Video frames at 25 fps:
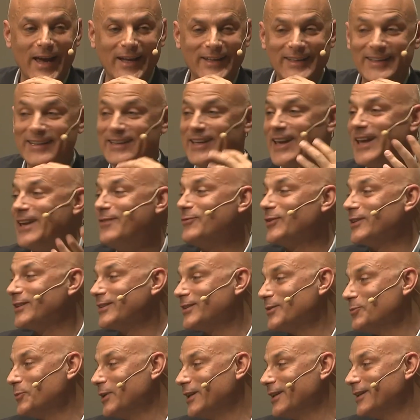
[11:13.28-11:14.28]
And he
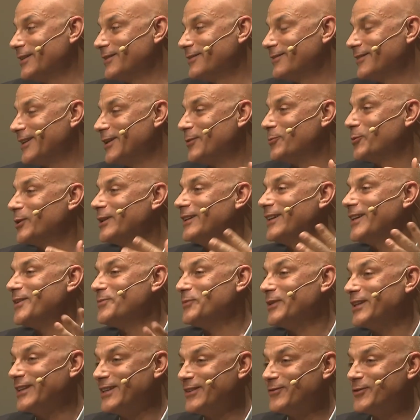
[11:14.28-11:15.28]
gave it to me. He
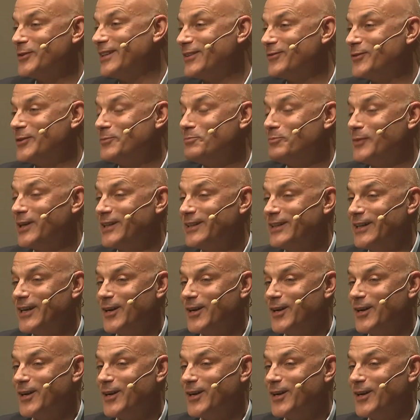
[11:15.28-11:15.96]
wouldn't let me give him money.